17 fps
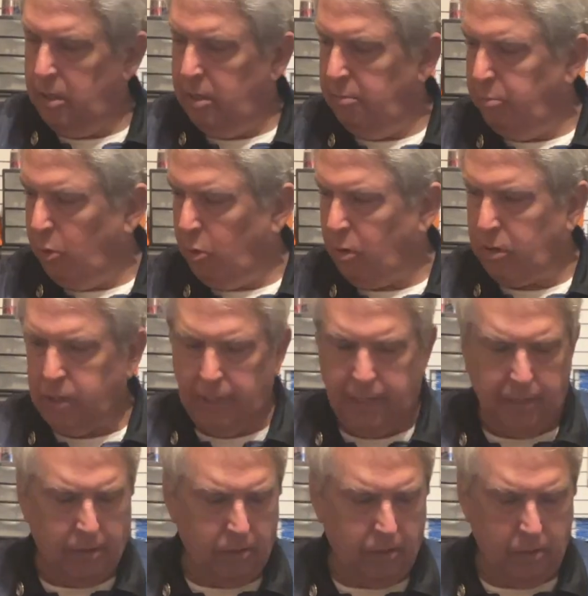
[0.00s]
bore
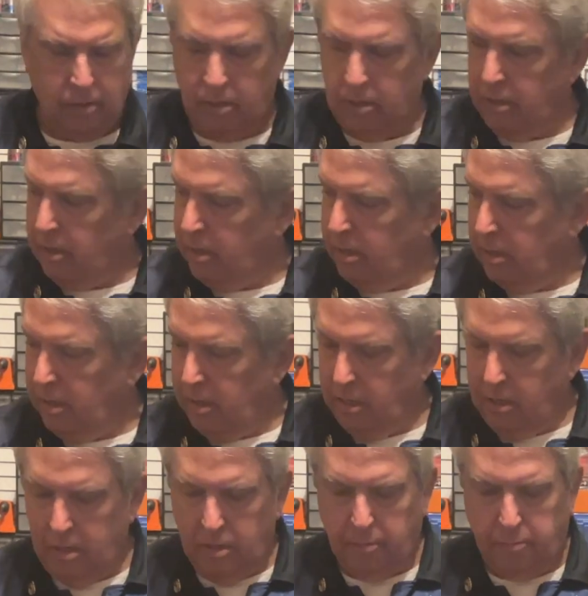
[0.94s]
cleaner.
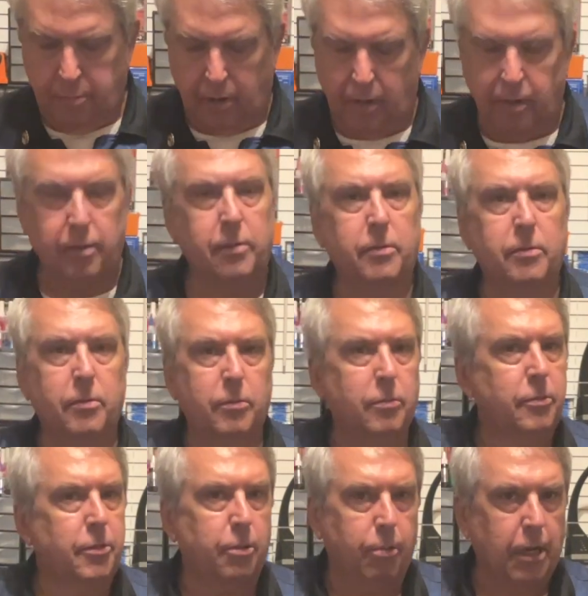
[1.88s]
But
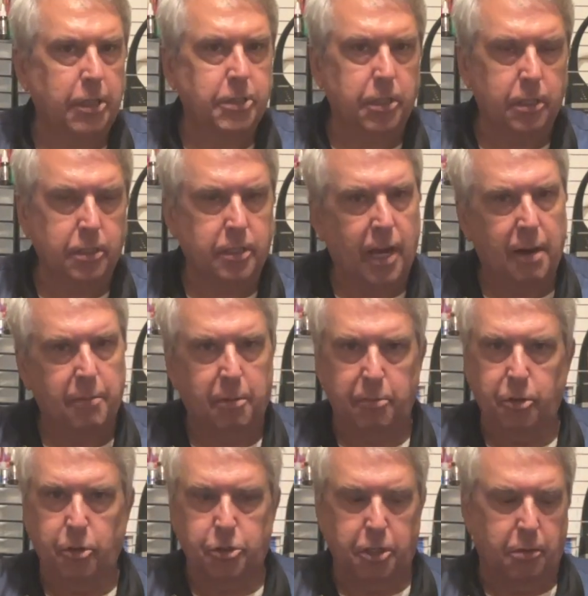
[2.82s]
the rest of the time, I'm
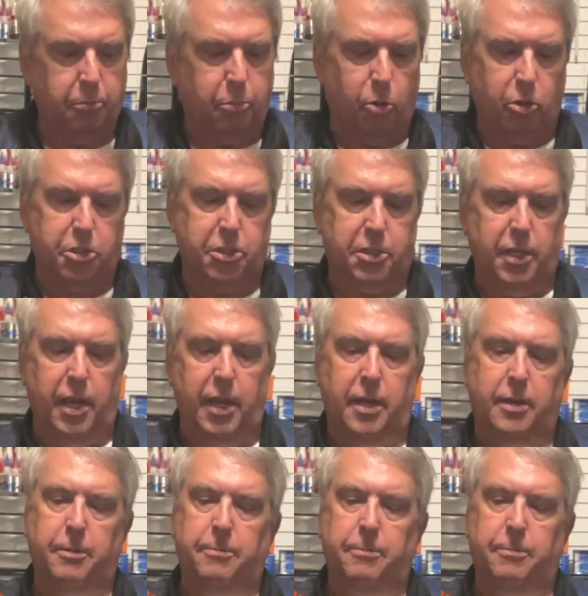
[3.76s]
using a bore snake.